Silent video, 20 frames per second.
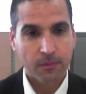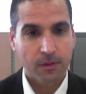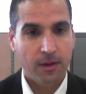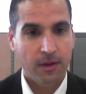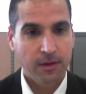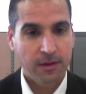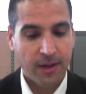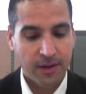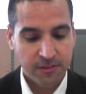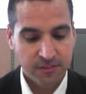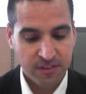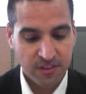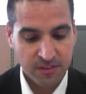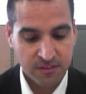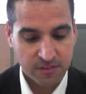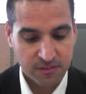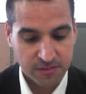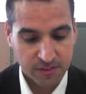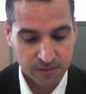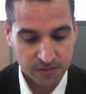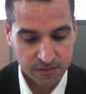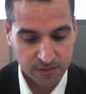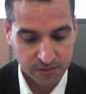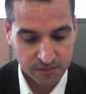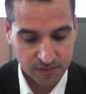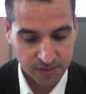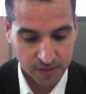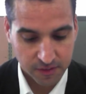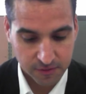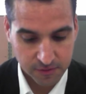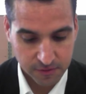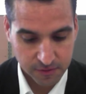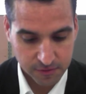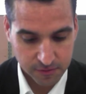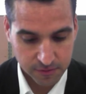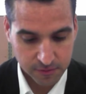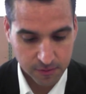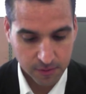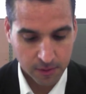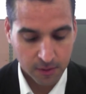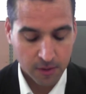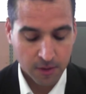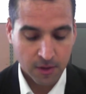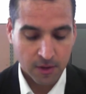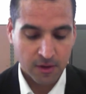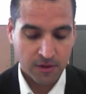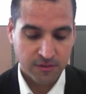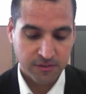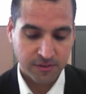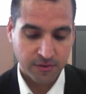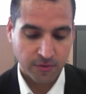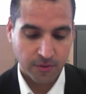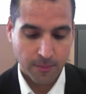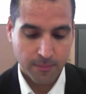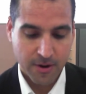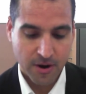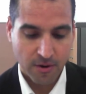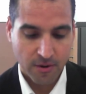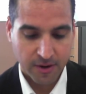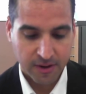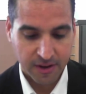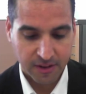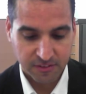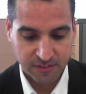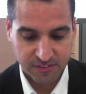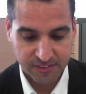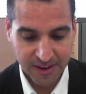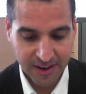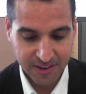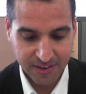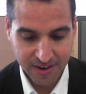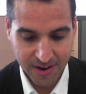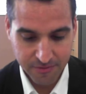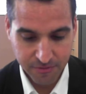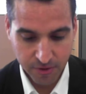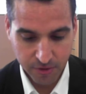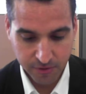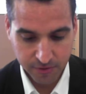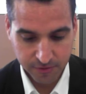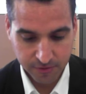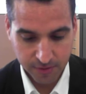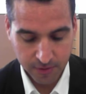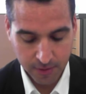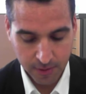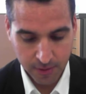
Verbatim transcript: In 1966, two American skydivers